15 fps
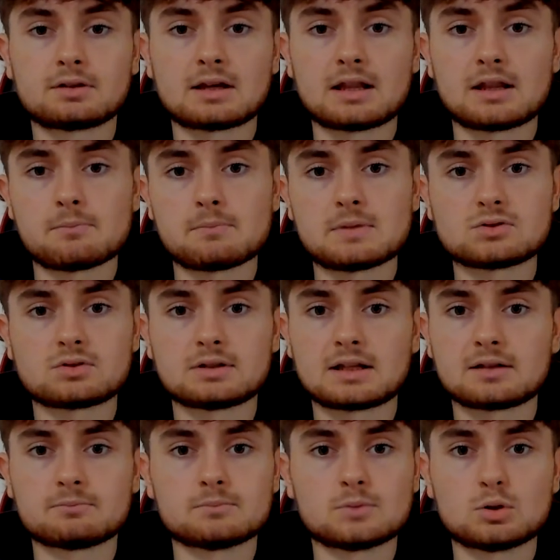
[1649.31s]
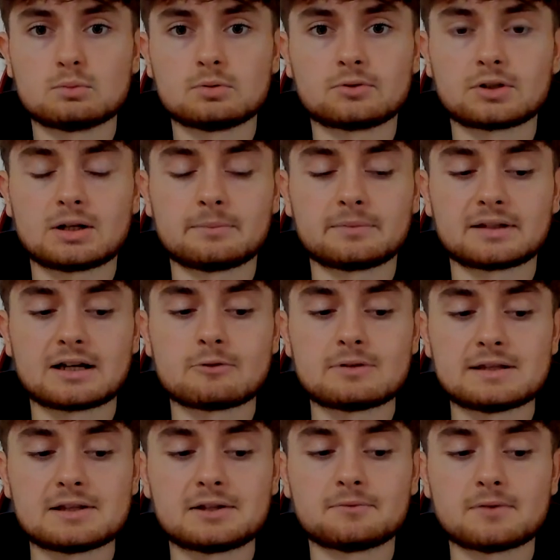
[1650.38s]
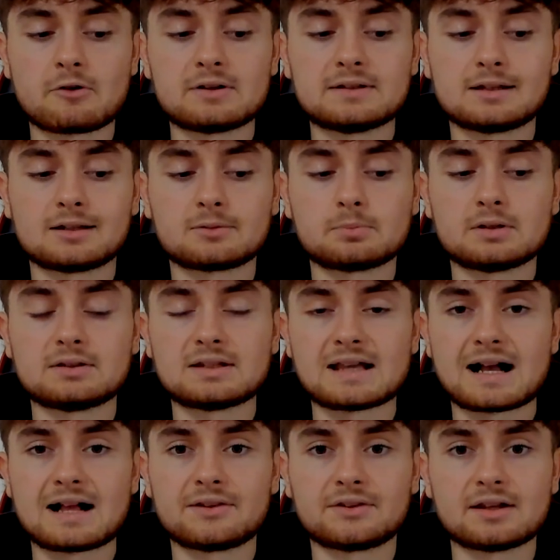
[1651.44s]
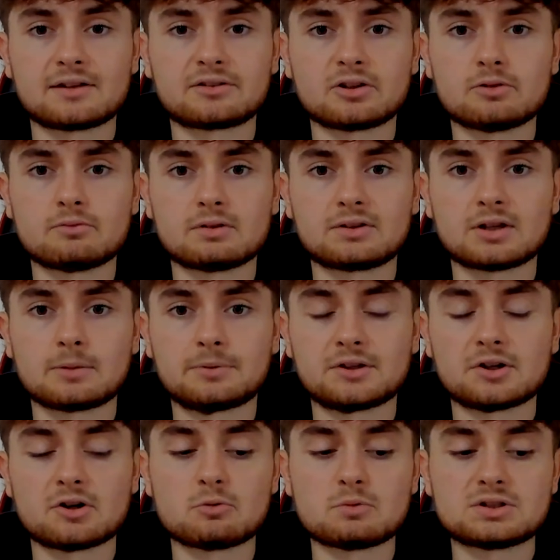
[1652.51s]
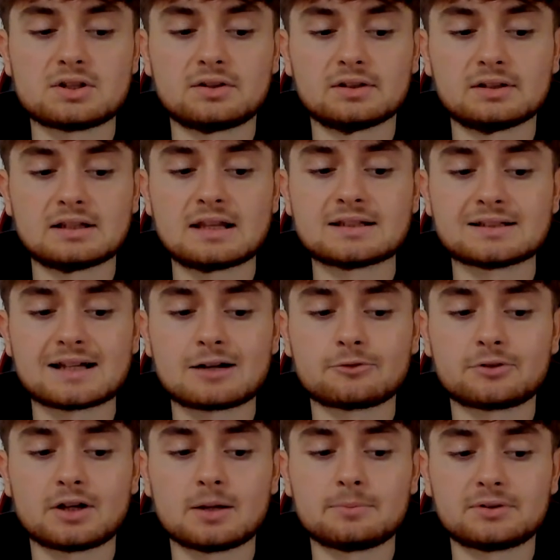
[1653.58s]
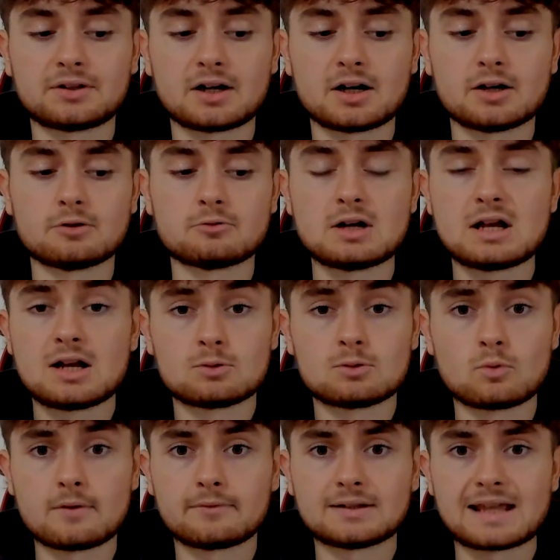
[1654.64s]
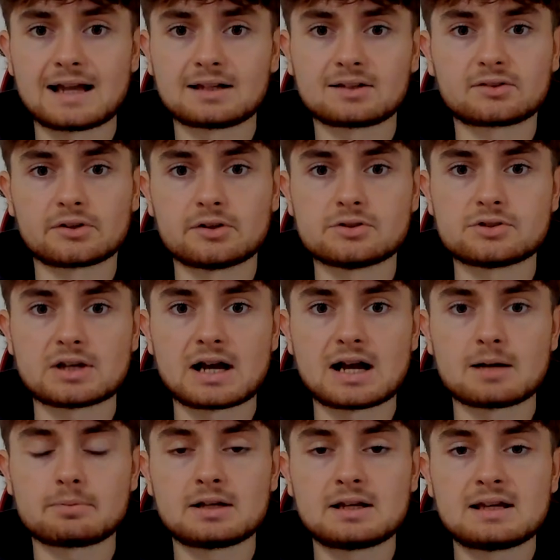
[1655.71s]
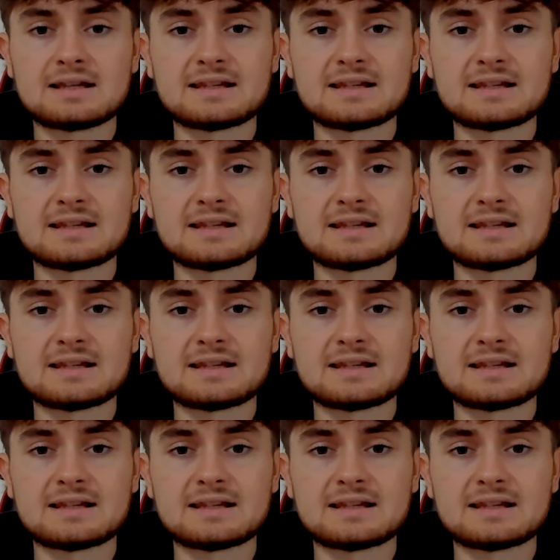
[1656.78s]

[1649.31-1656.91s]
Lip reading: And I've mentioned that multiple times now. He is very disciplined. He has that Soviet-type style, which is an in-and-out type style with an excellent jab.